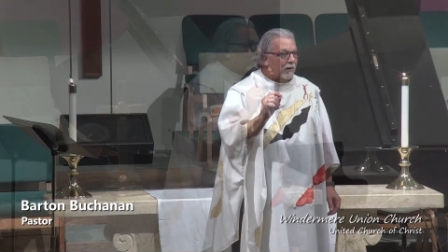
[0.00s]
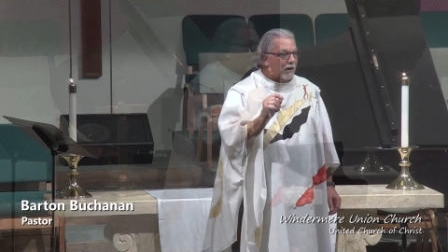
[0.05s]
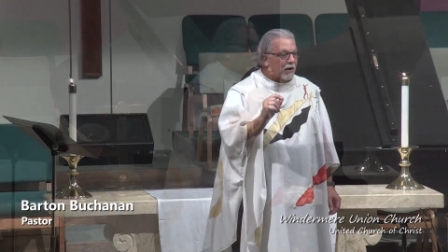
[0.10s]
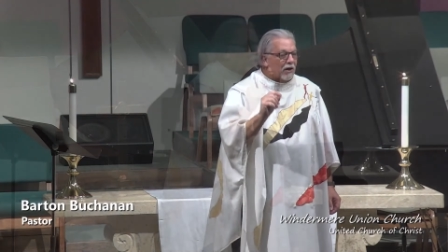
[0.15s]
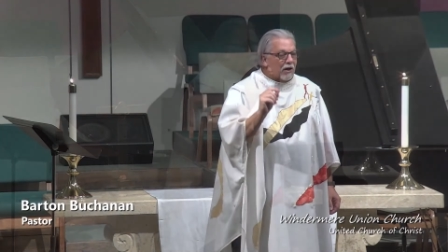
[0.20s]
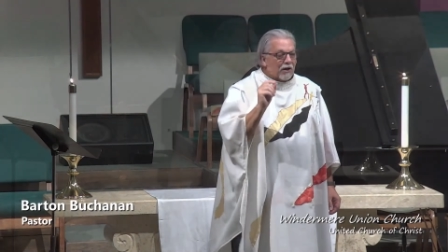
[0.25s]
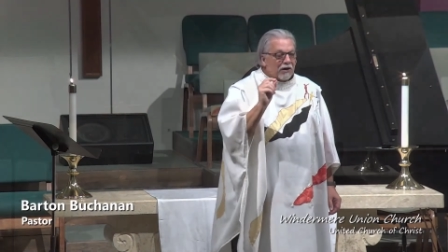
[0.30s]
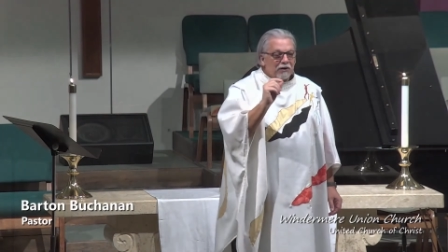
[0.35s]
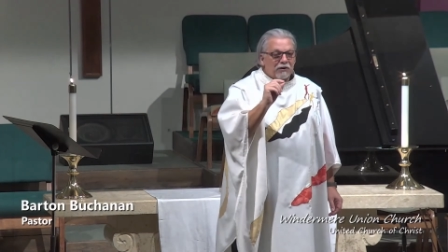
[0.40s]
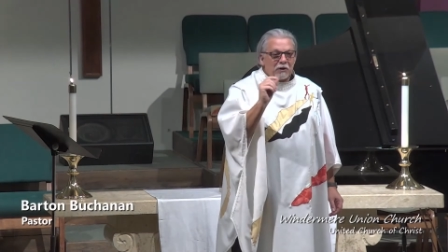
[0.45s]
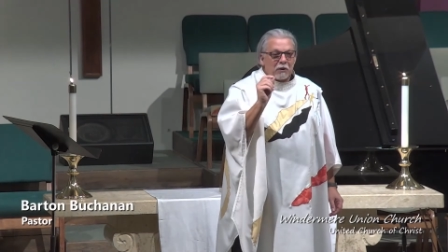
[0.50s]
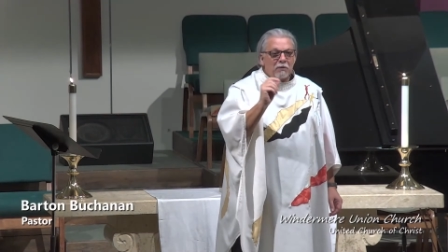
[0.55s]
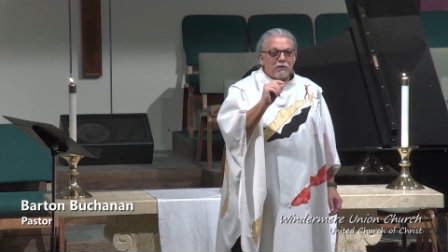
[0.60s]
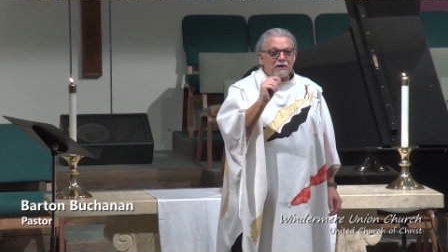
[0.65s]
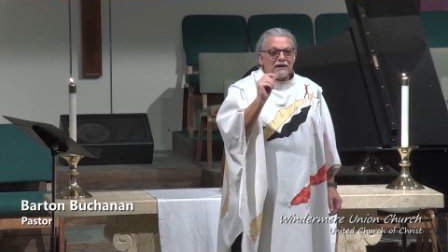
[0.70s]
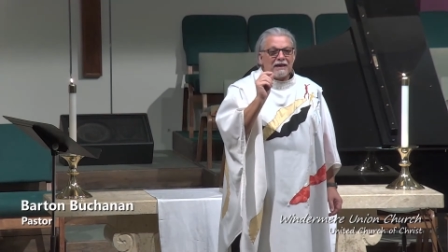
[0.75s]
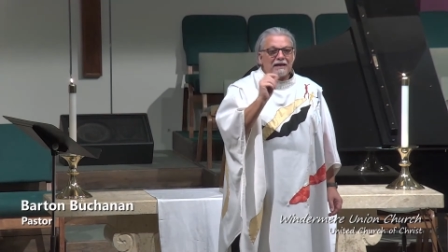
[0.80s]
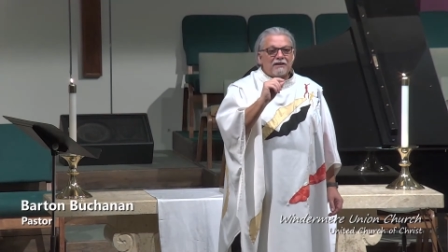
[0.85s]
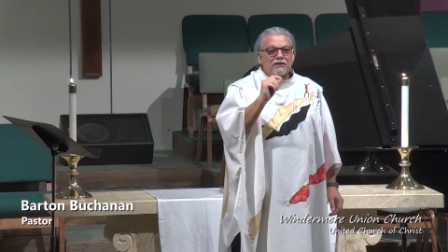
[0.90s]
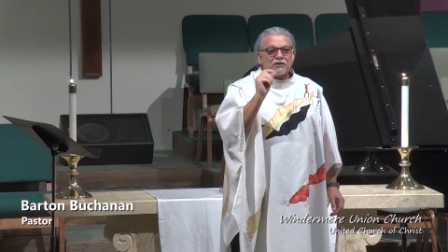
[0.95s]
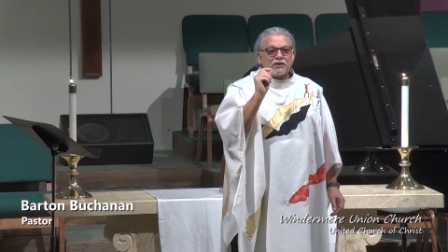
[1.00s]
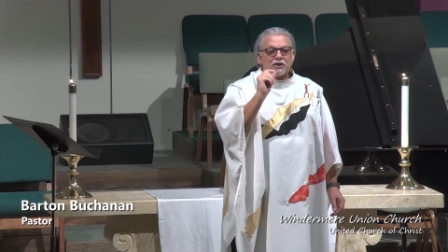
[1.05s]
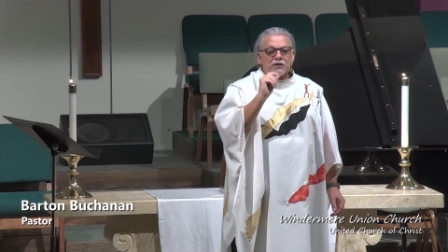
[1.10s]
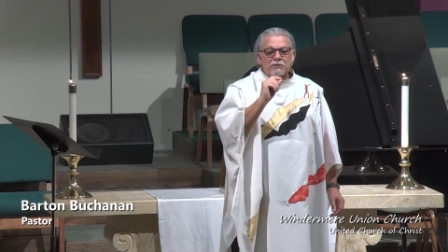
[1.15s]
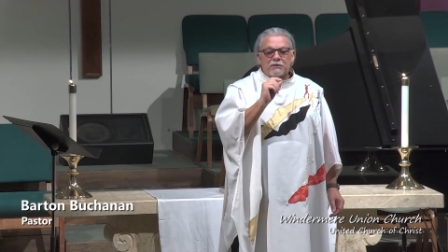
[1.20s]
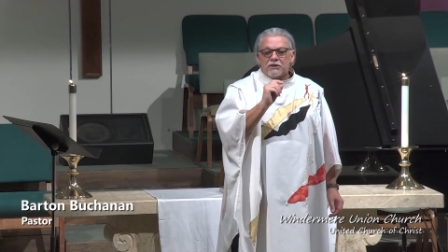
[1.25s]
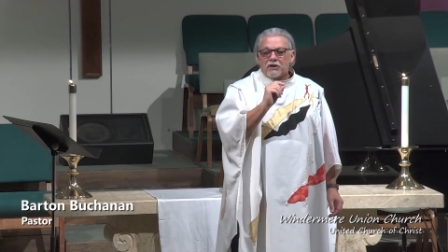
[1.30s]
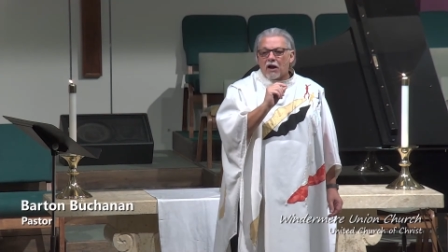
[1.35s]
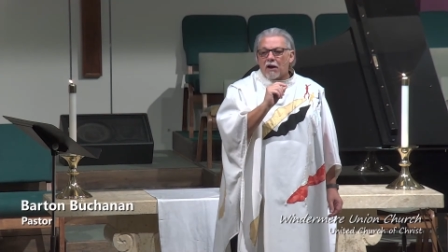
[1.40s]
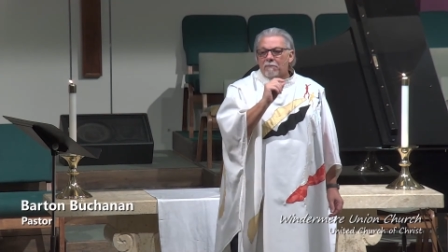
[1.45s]
You don't need to
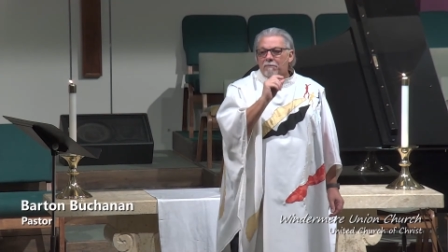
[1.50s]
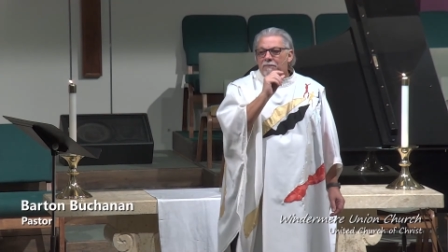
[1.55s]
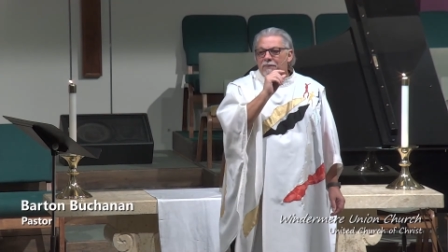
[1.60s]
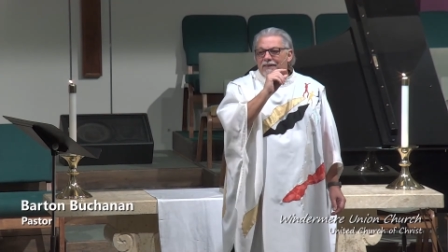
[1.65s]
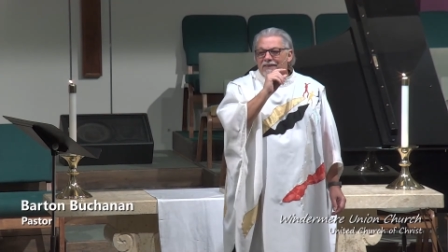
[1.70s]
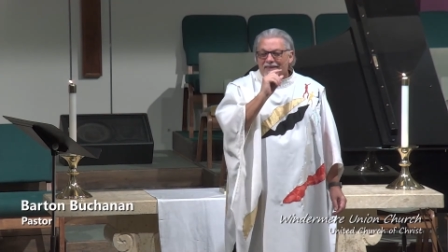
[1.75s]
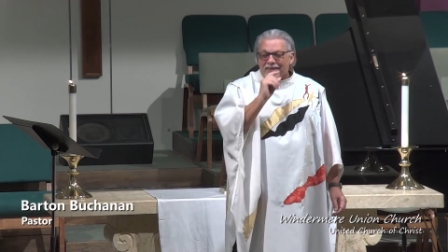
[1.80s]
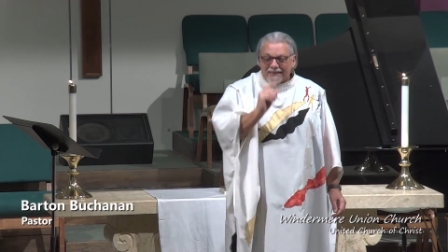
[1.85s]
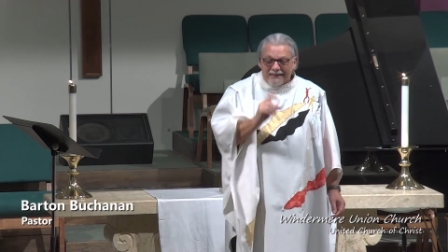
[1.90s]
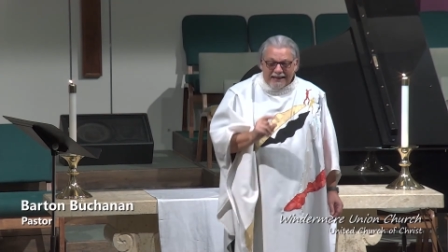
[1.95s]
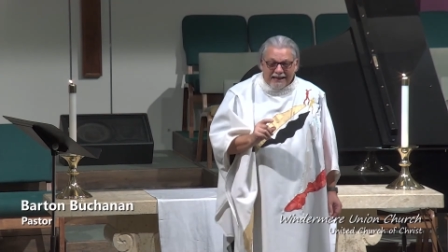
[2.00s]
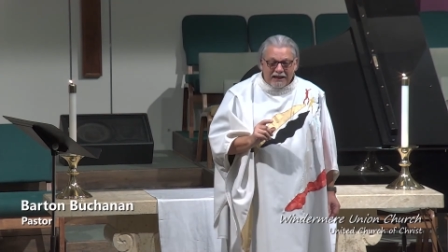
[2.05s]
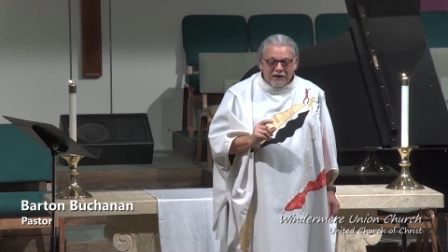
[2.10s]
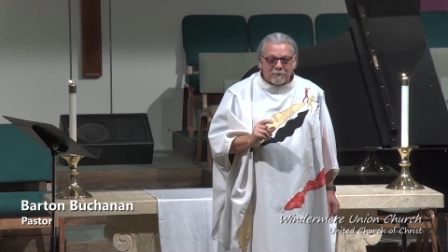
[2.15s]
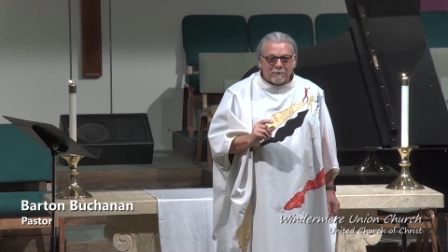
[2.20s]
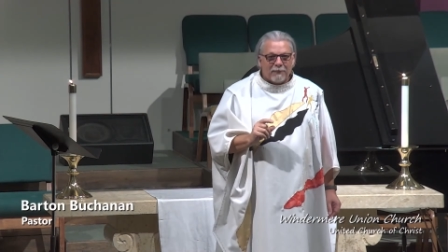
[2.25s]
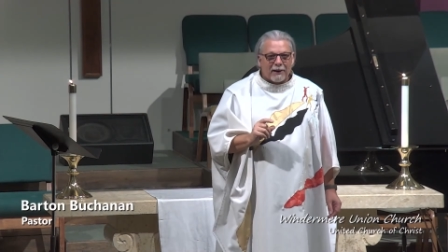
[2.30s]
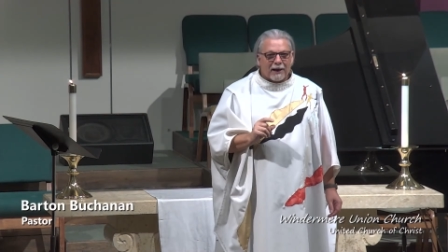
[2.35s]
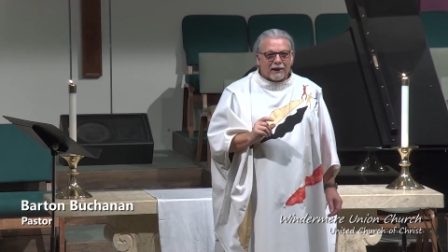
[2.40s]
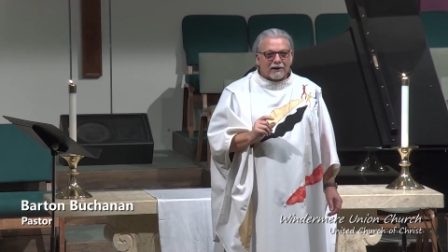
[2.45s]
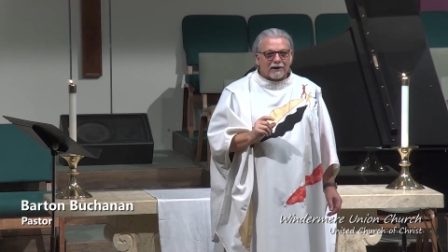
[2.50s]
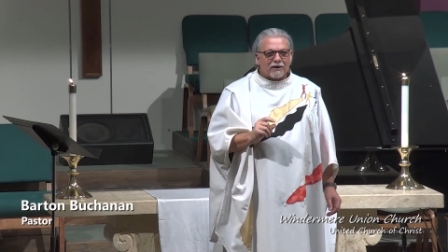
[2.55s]
stop and think about it,